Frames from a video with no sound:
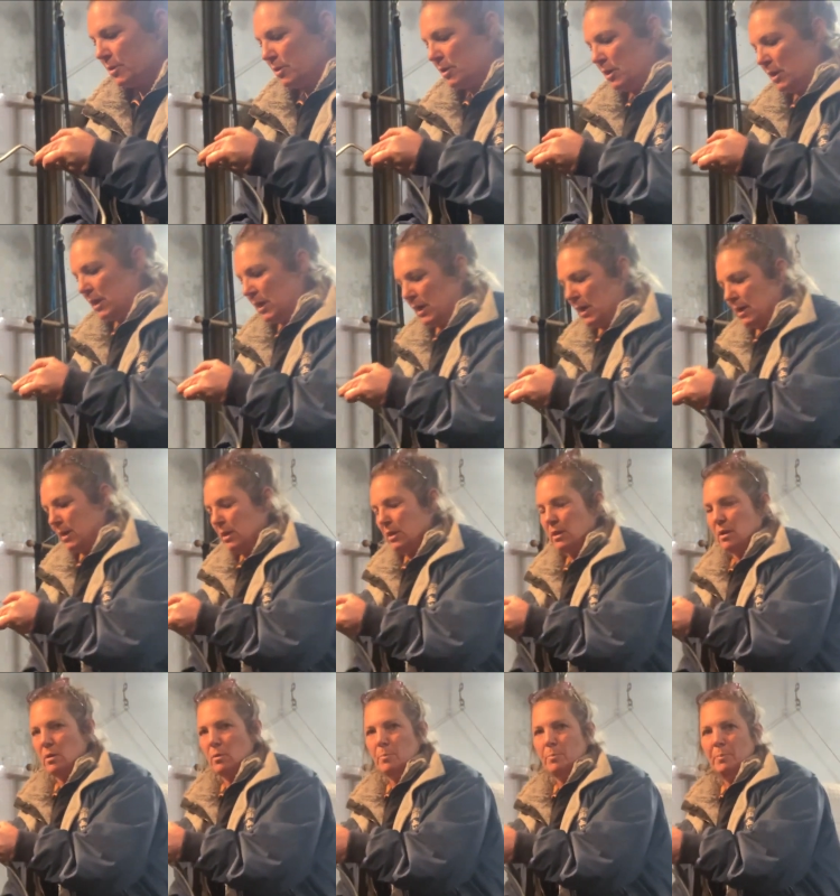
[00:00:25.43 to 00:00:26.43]
could get
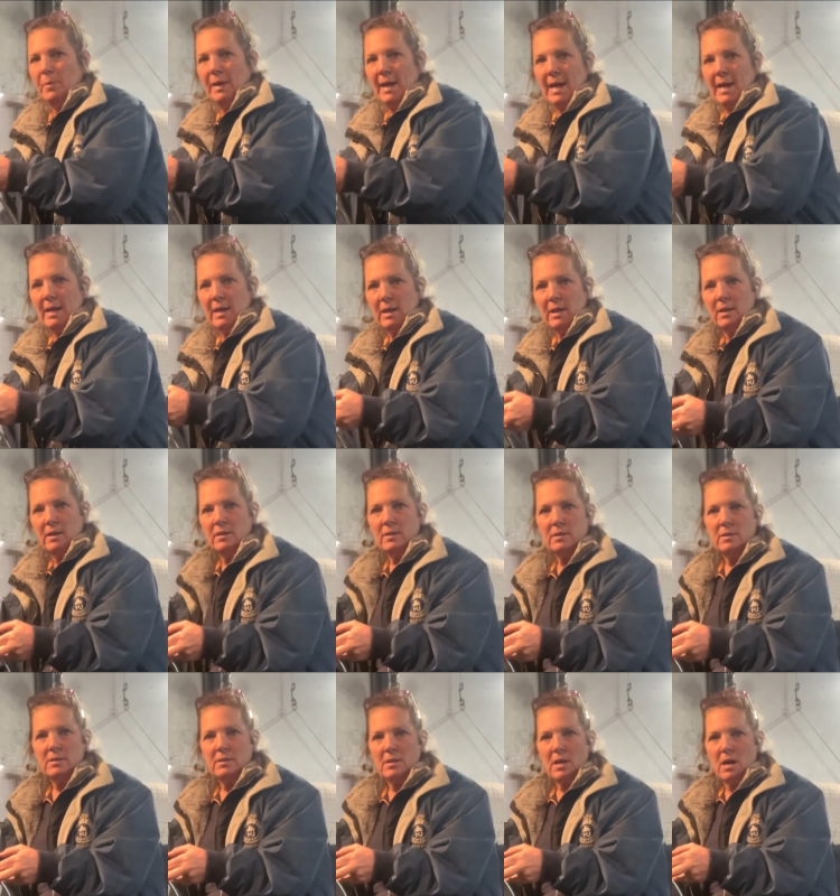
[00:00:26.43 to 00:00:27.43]
their blanket
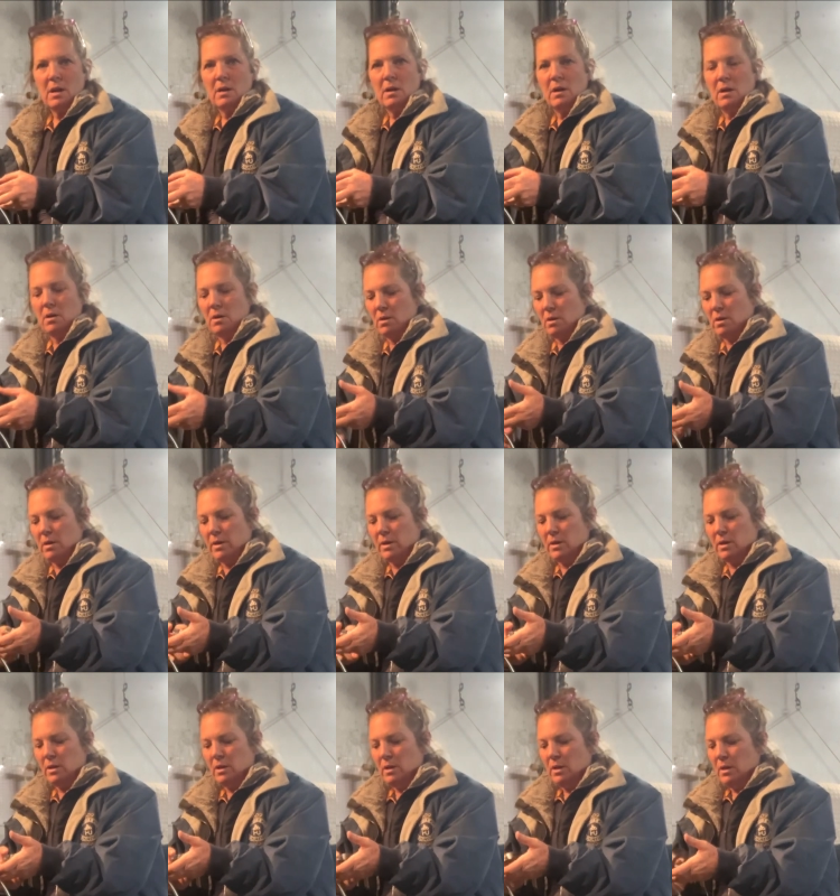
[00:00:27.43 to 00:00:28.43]
stuck
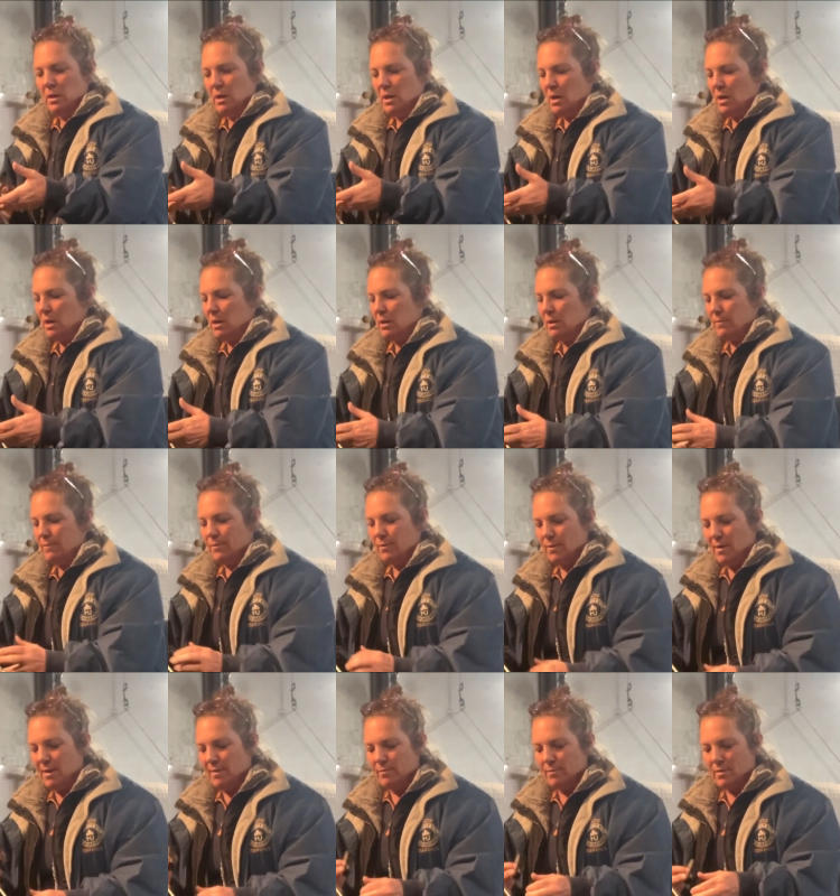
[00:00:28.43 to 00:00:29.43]
on. If
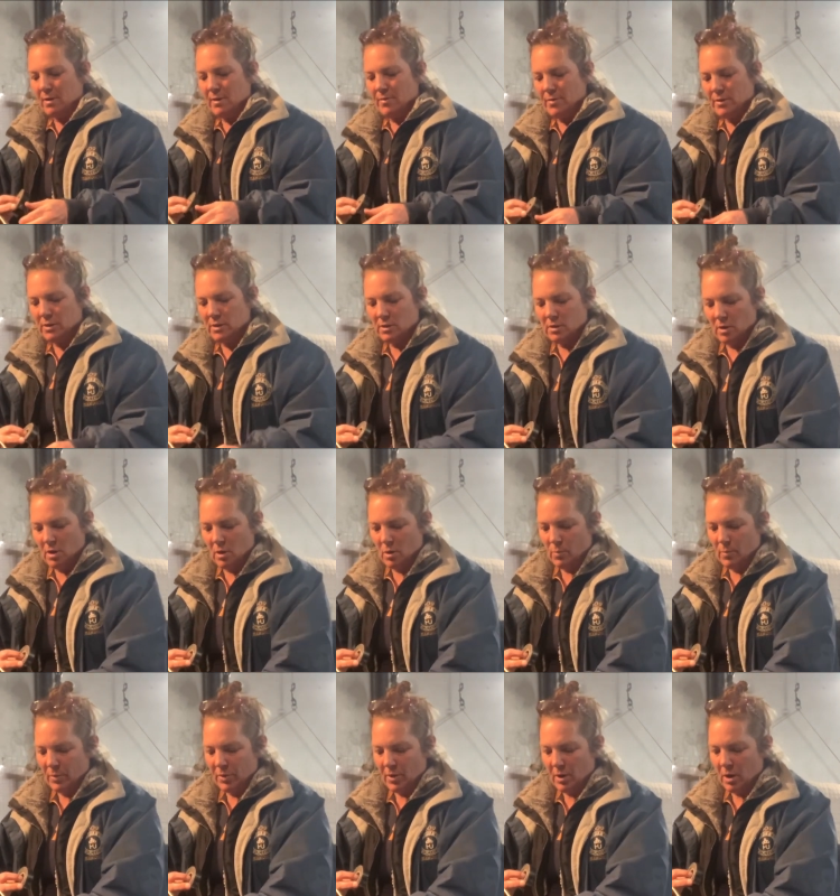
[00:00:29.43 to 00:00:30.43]
they're ever in the stall
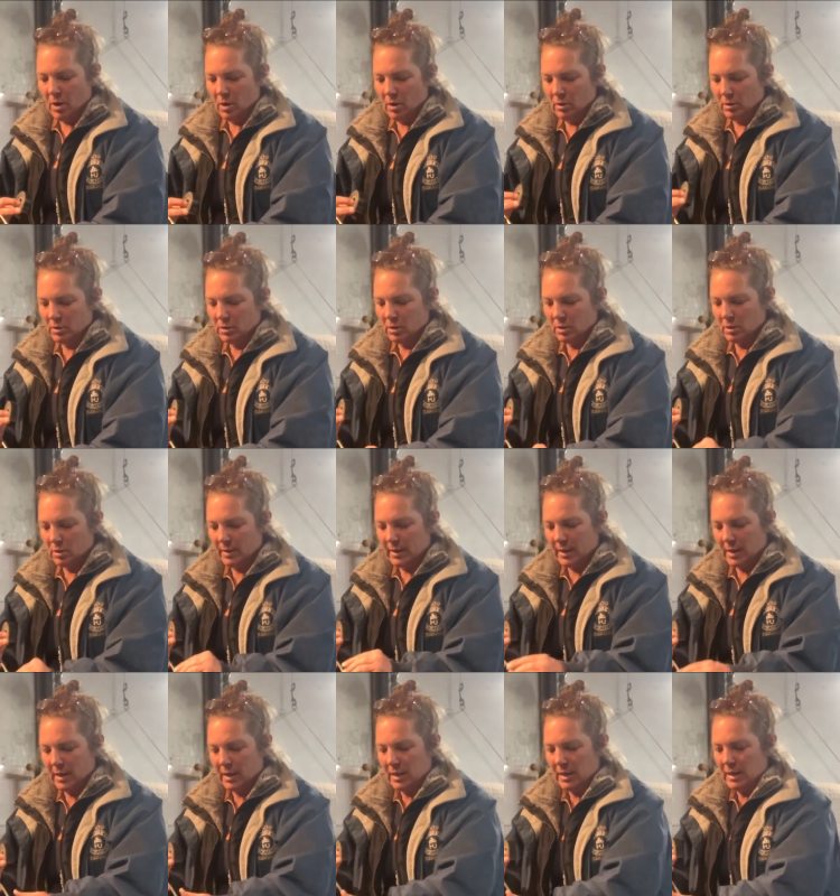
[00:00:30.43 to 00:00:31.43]
with a halter, it
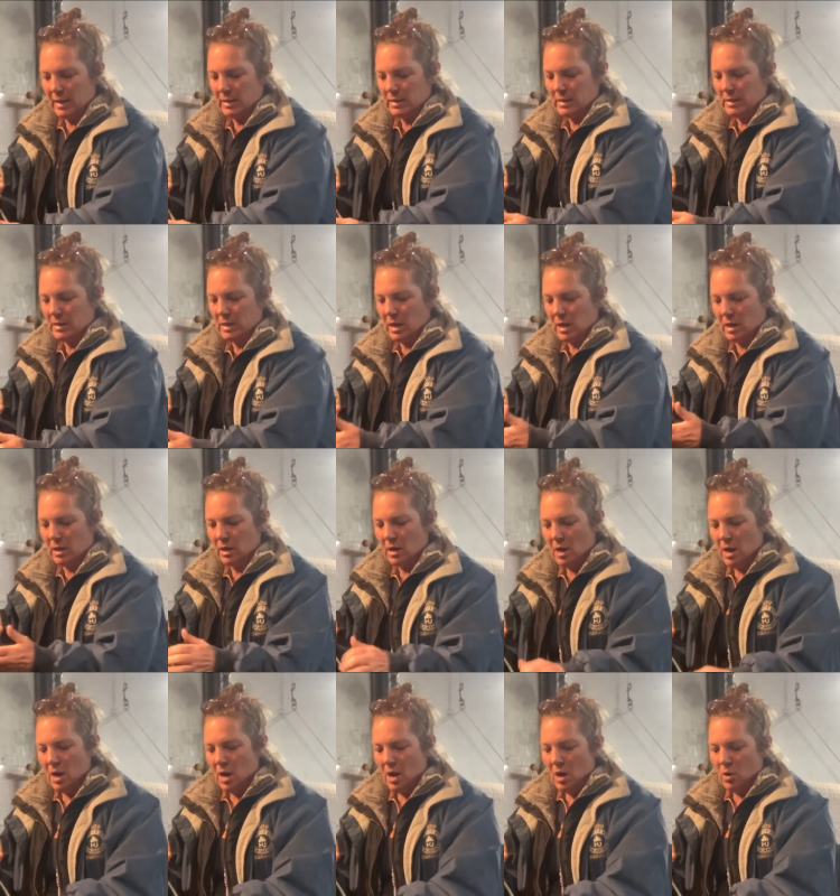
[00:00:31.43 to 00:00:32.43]
can get stuck.
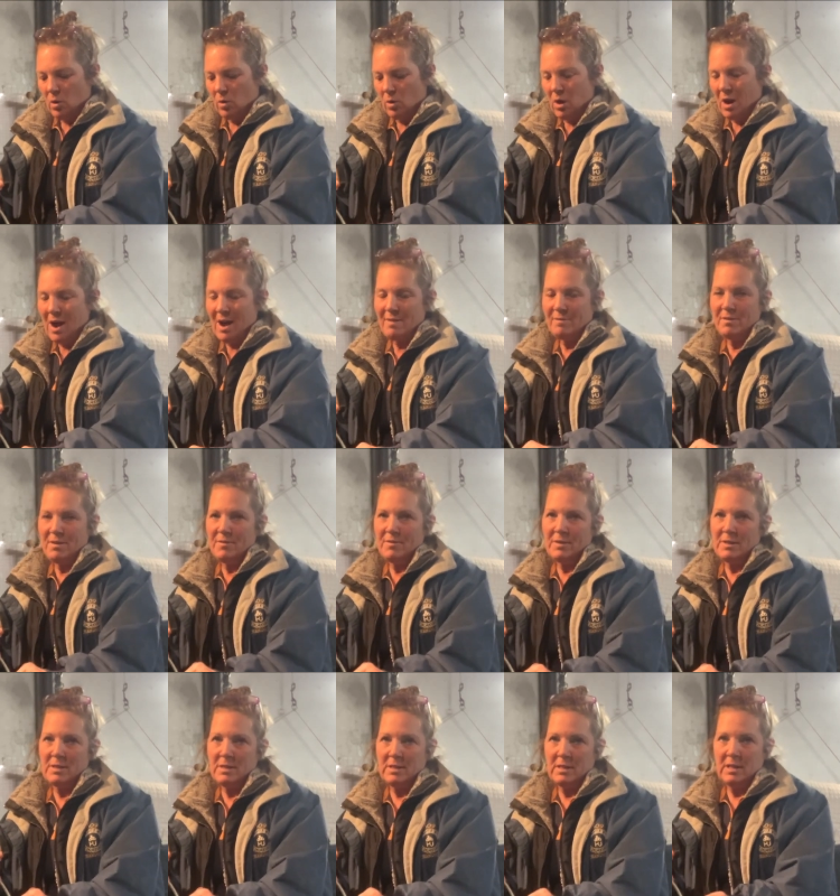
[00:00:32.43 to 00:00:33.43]
Or I've
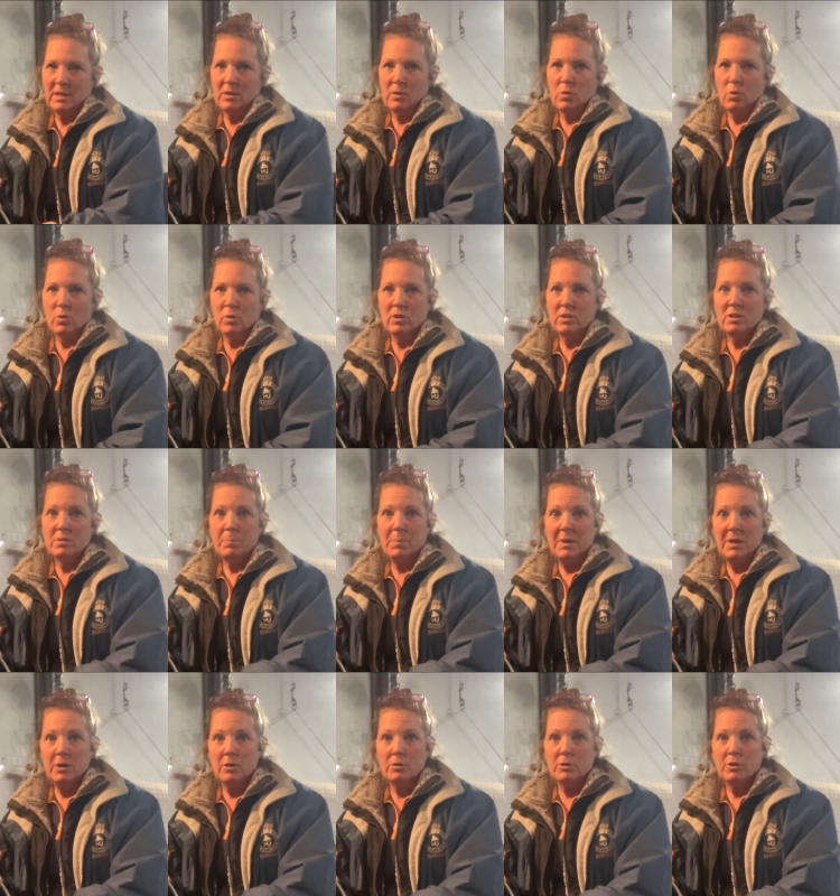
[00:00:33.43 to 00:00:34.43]
even seen a horse
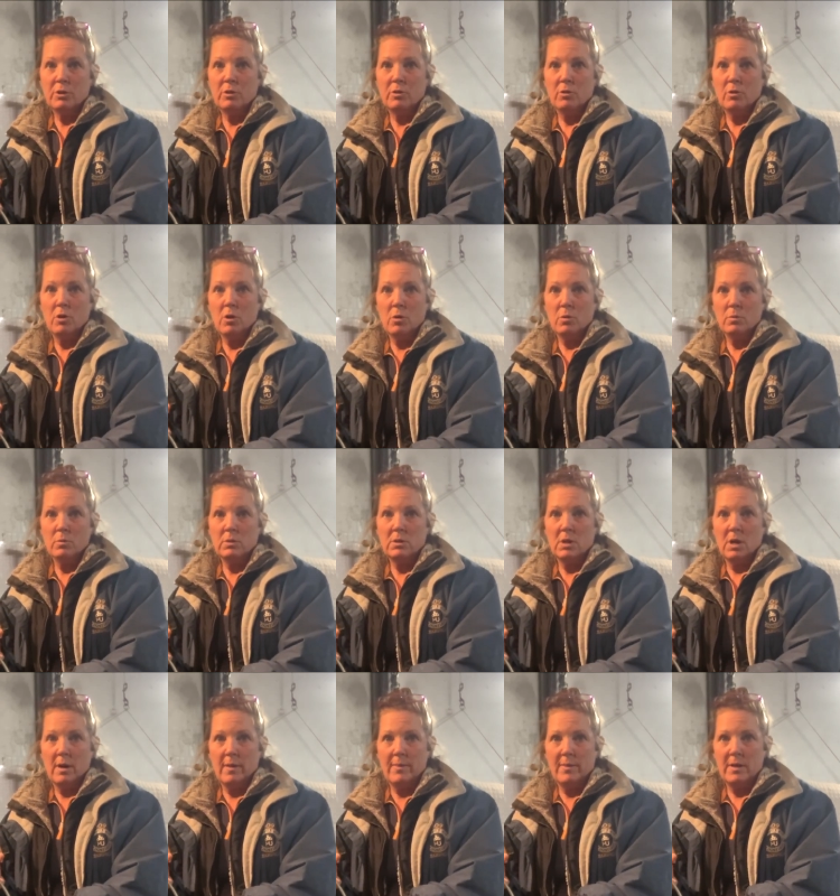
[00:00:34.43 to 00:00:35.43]
pierce their nose
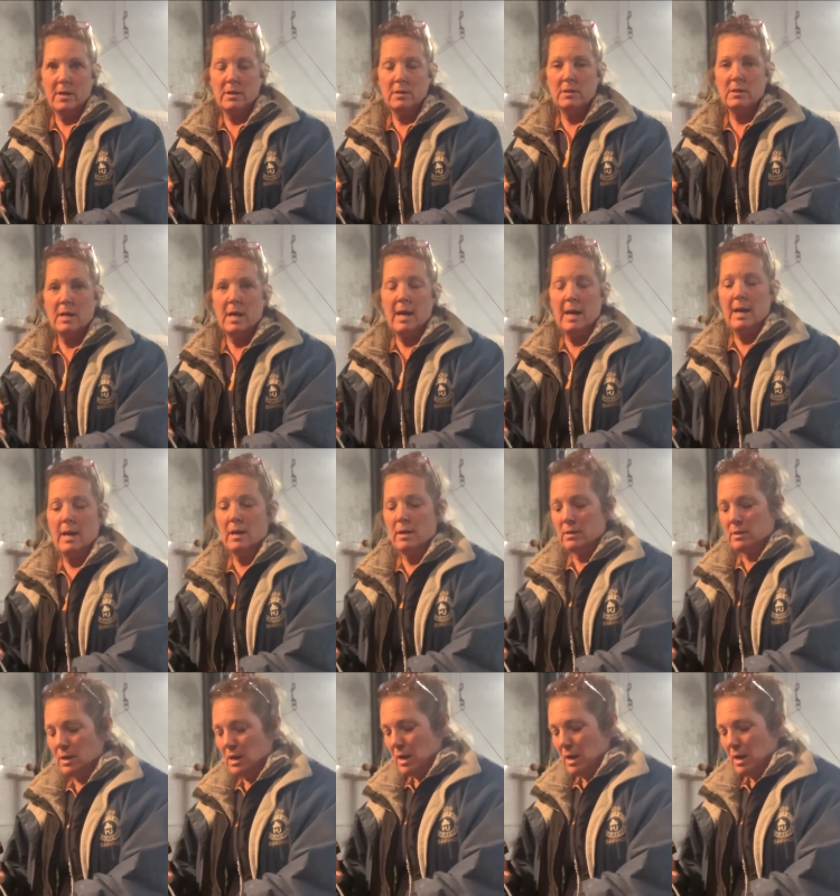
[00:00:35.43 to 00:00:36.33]
on this, and